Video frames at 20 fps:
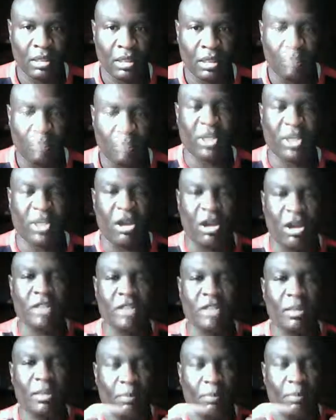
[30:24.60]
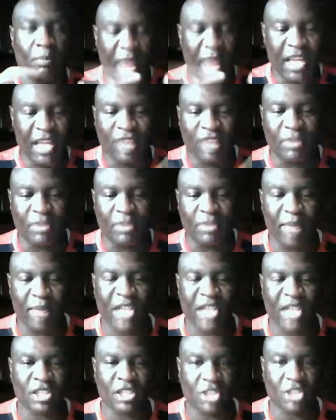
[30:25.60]
Because many of the
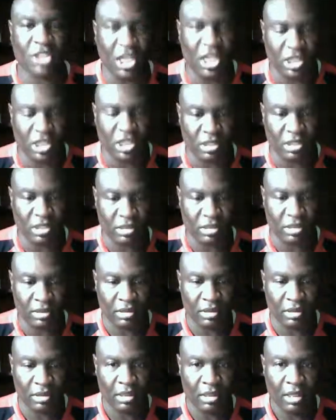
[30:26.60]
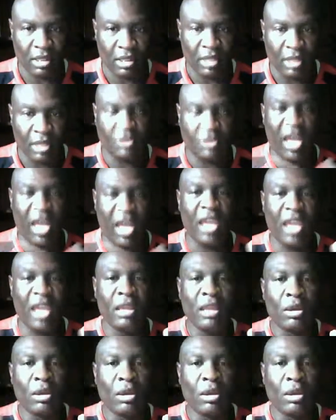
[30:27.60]
master teachers, they